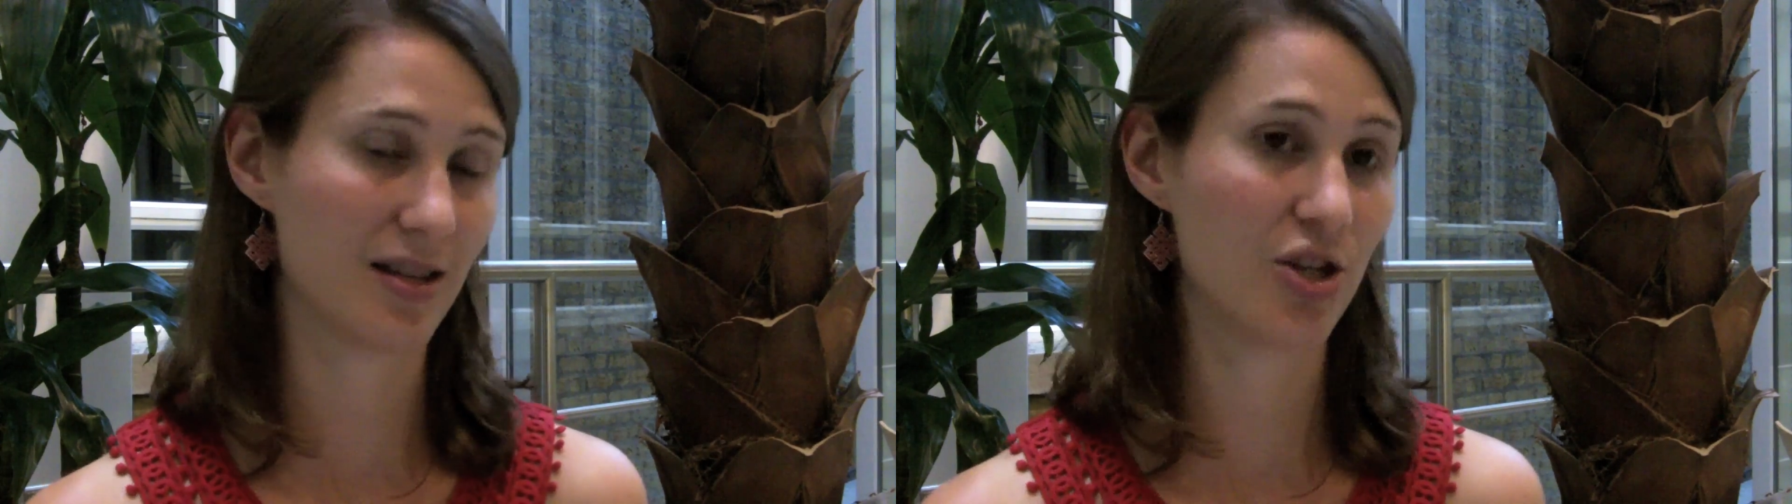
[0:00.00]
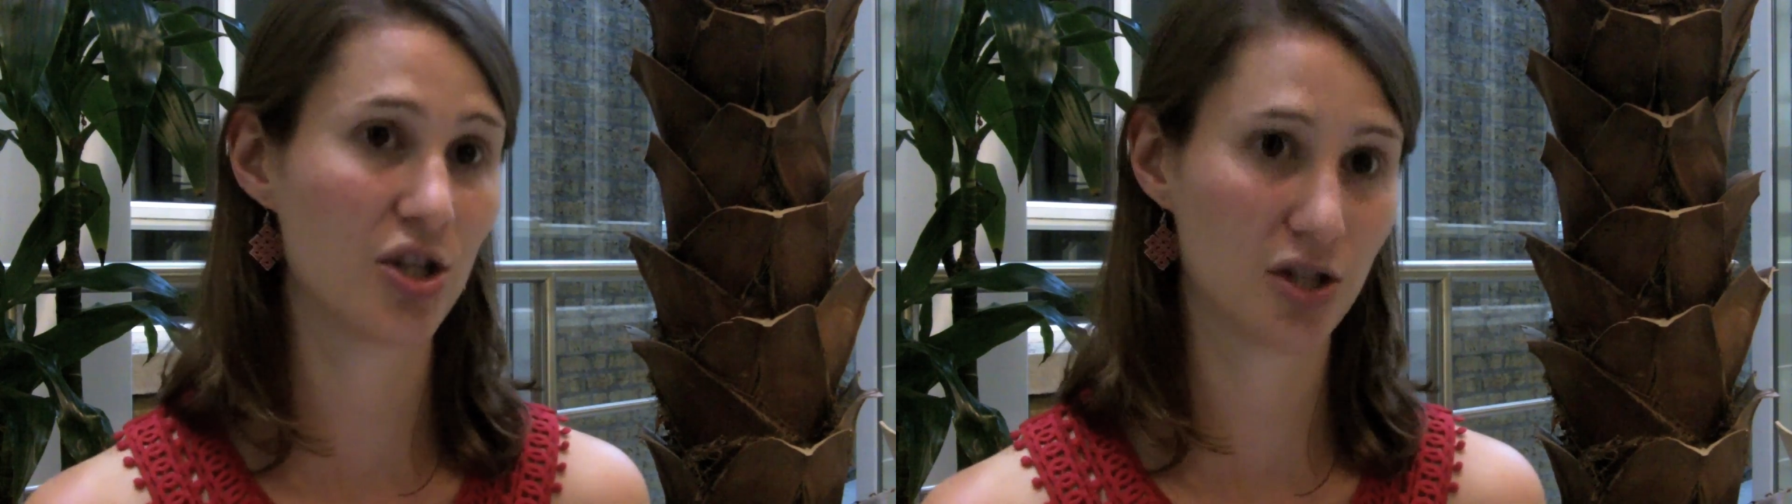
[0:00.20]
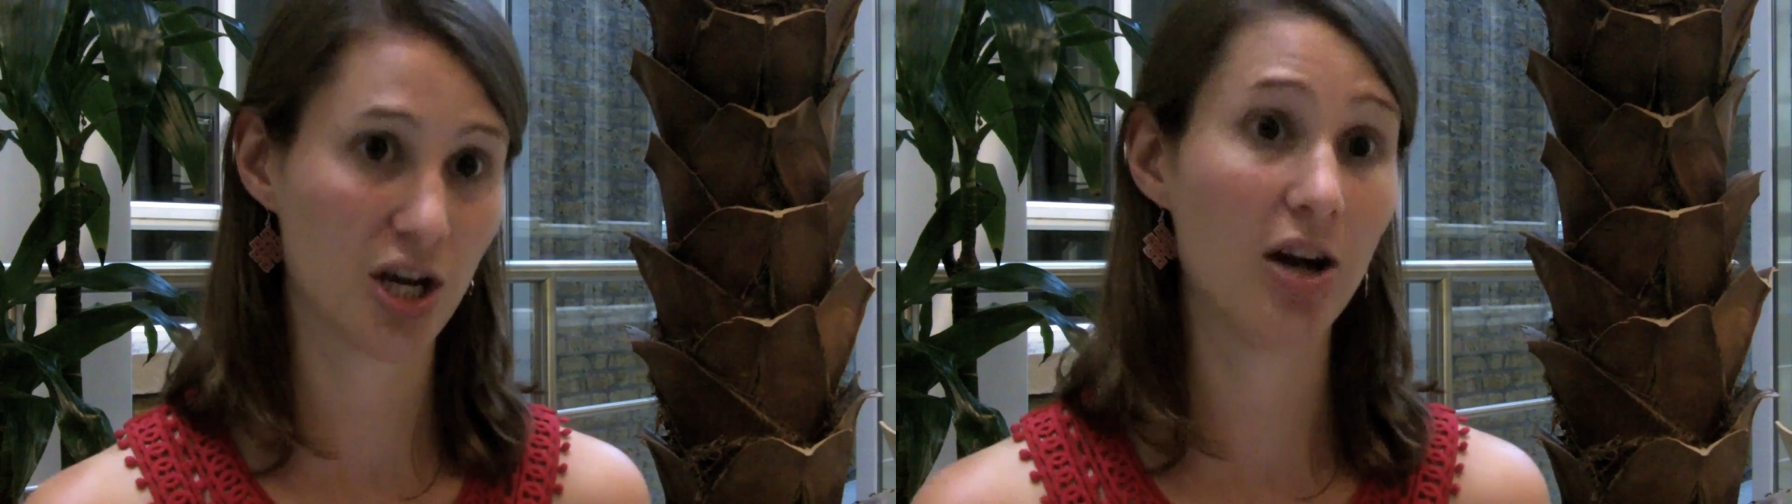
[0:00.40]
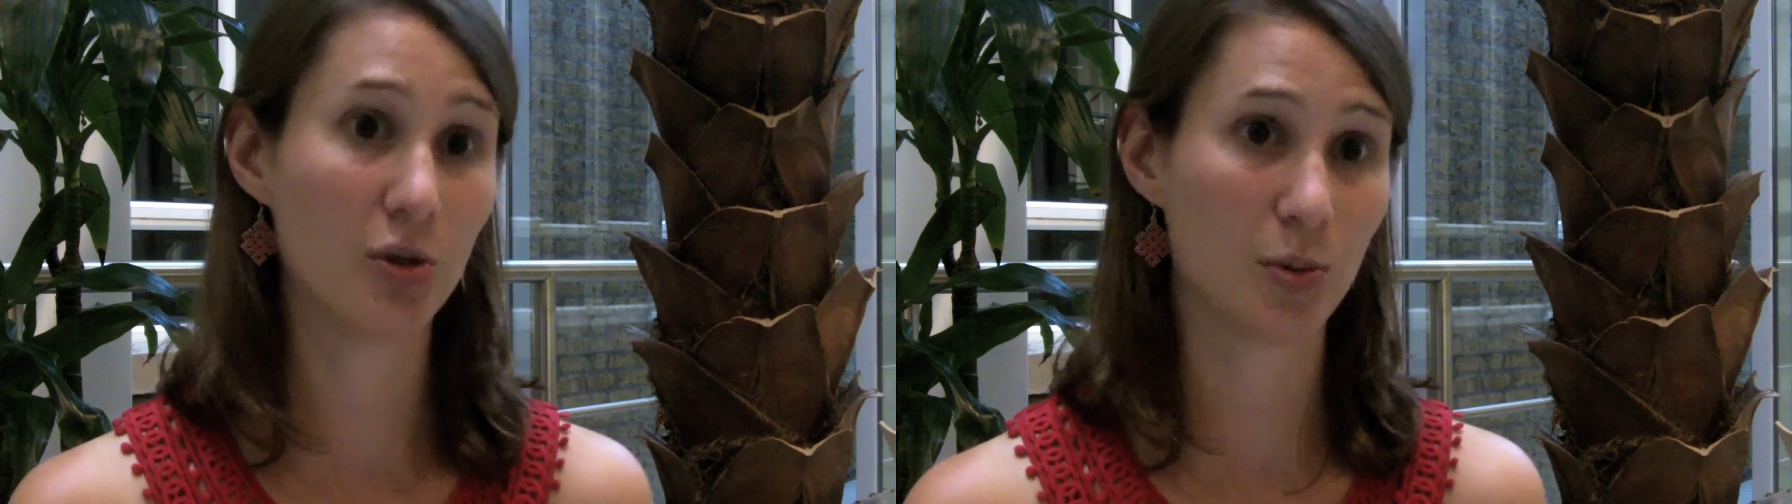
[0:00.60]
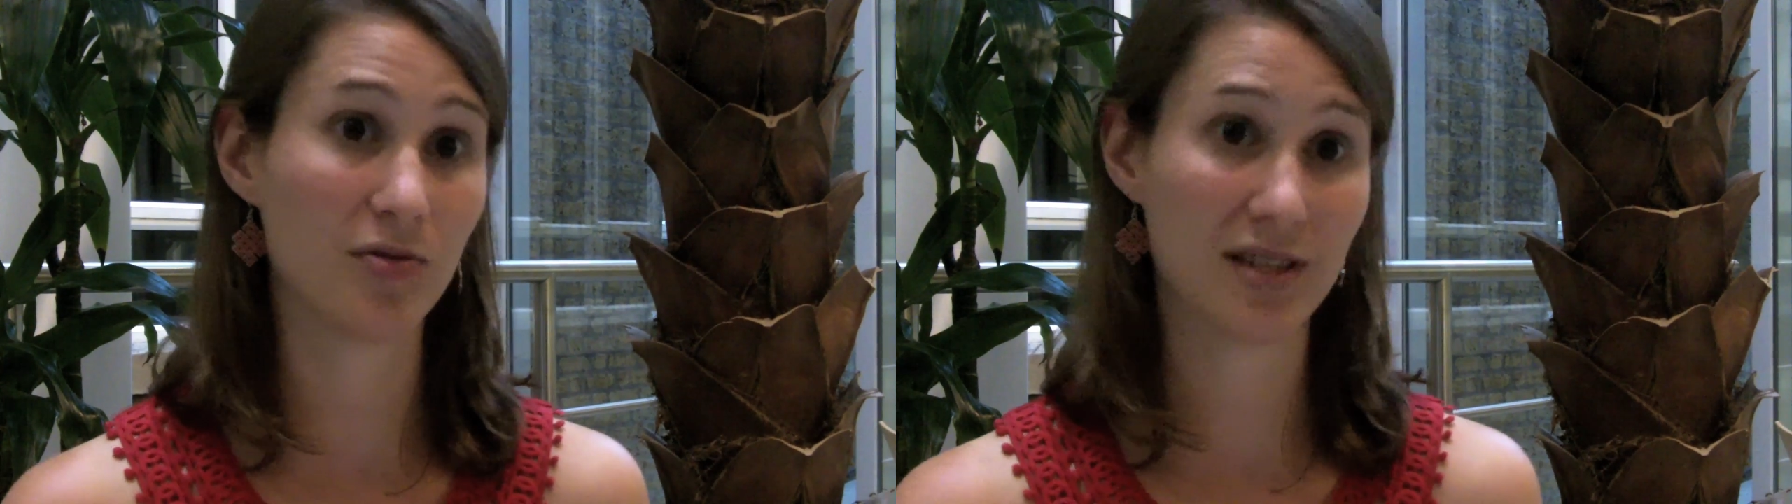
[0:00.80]
that a
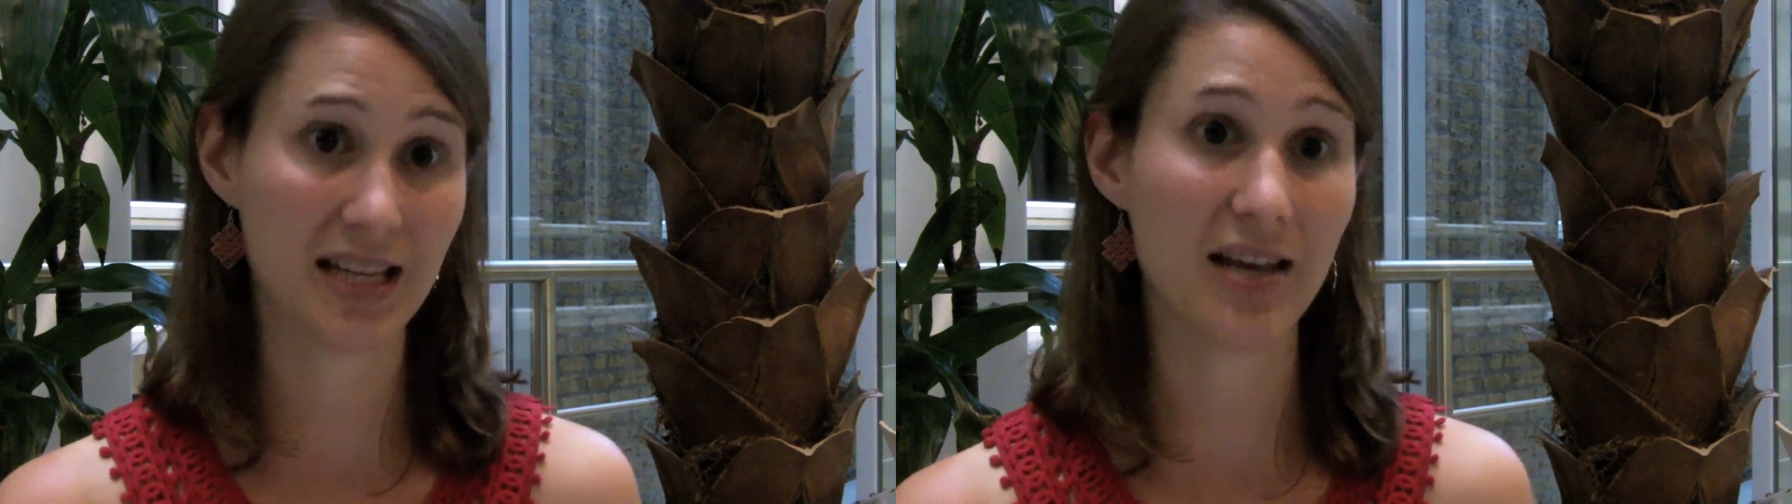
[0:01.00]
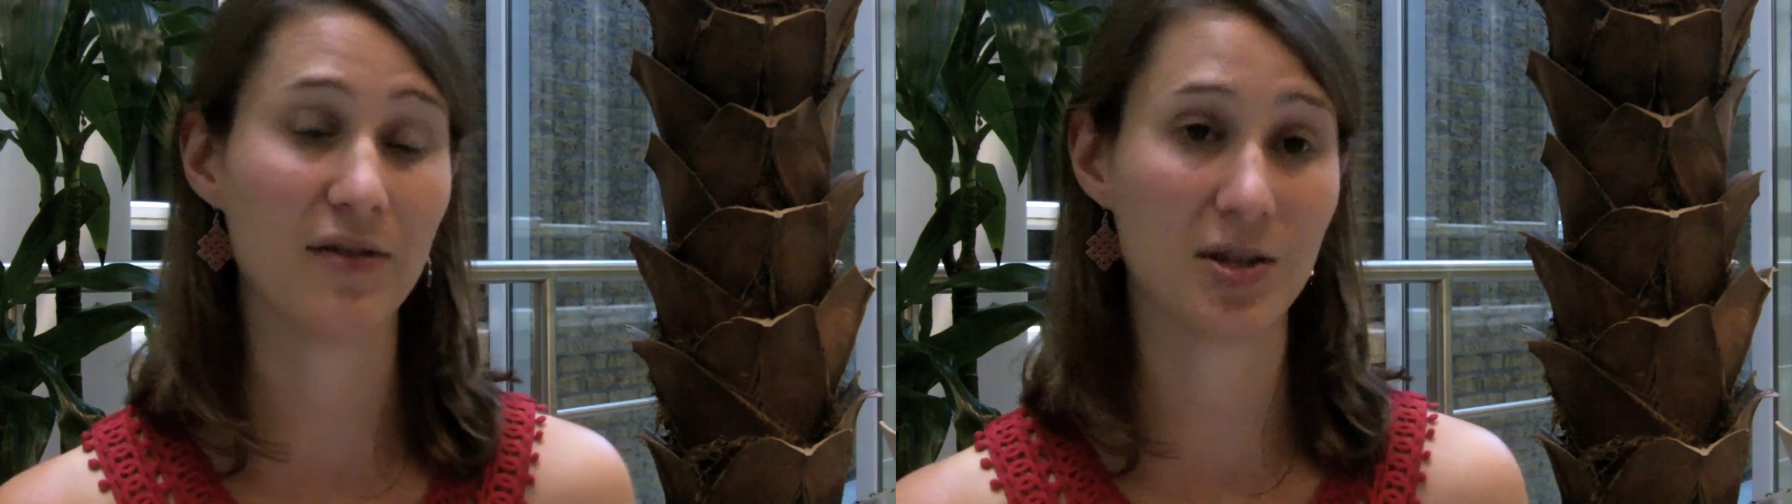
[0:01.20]
child would receive